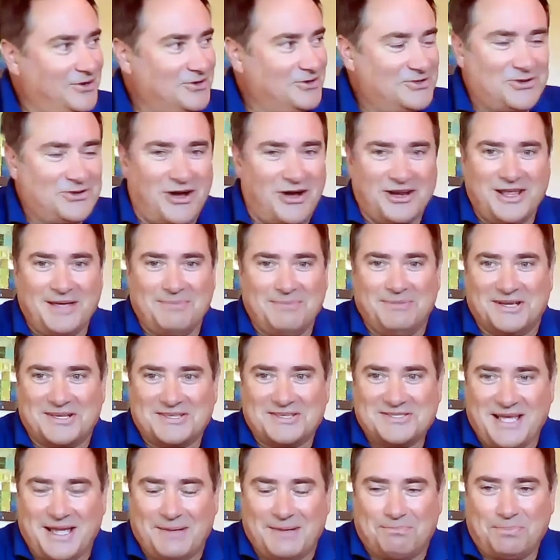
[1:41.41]

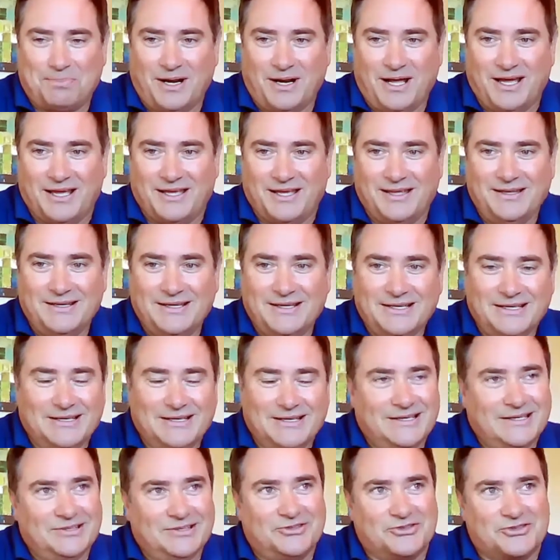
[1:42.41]
dynamics at play,
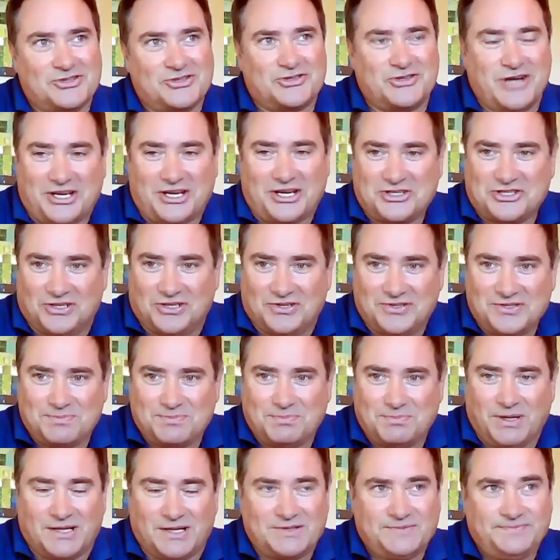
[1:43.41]
distractions,
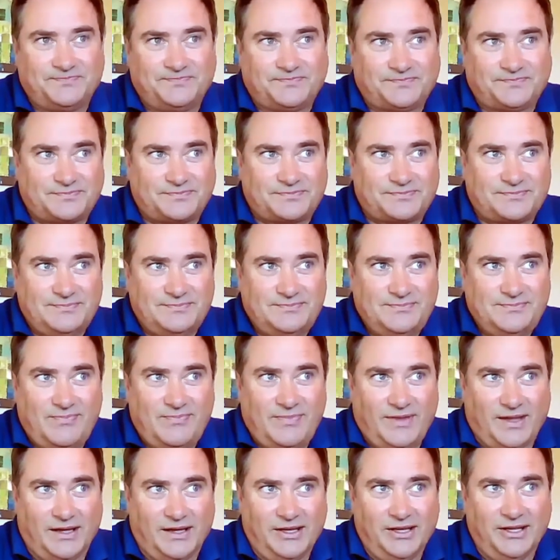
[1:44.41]
but
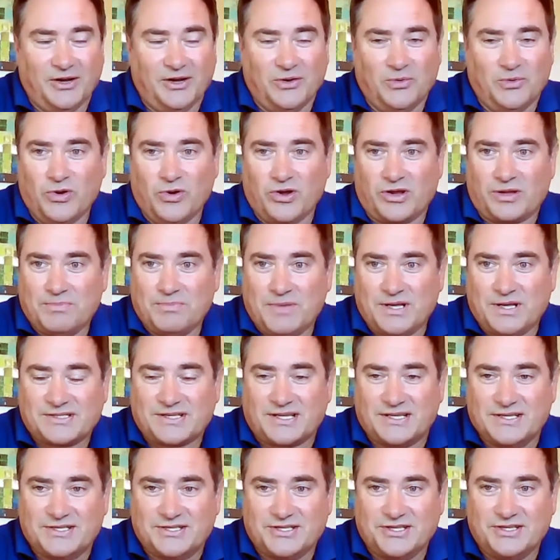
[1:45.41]
work
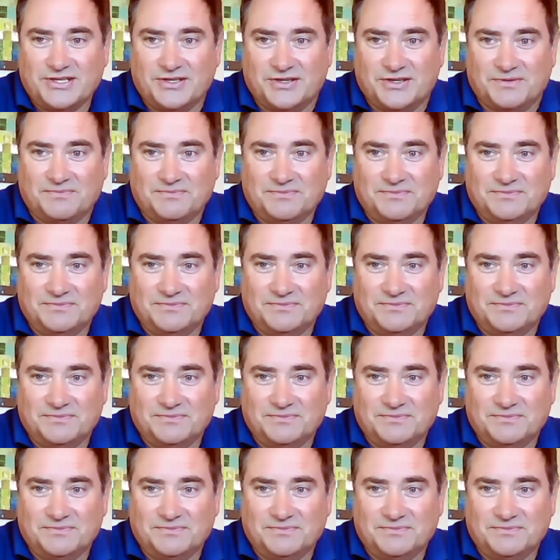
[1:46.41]
must continue.